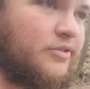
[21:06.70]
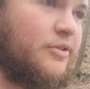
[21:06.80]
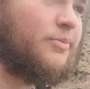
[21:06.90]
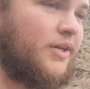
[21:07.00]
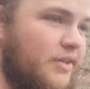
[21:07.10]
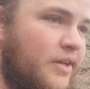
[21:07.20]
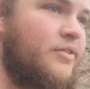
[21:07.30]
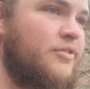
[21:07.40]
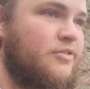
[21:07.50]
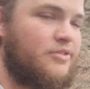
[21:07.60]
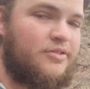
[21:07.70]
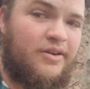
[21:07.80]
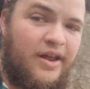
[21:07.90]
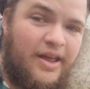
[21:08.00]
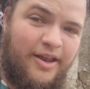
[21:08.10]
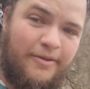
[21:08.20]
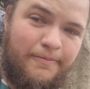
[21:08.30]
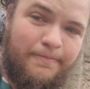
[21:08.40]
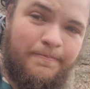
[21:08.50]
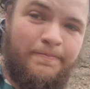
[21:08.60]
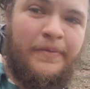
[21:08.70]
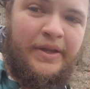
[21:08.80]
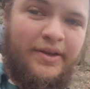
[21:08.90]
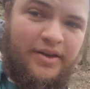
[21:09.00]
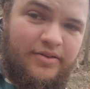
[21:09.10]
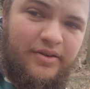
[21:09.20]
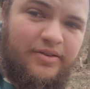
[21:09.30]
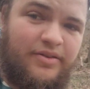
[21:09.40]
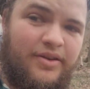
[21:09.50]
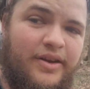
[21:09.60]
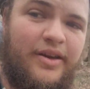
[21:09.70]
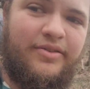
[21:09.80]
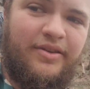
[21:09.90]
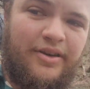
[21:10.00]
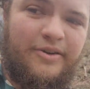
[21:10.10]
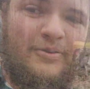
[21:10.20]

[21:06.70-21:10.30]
so my legs are just dead. So I'll see you guys later.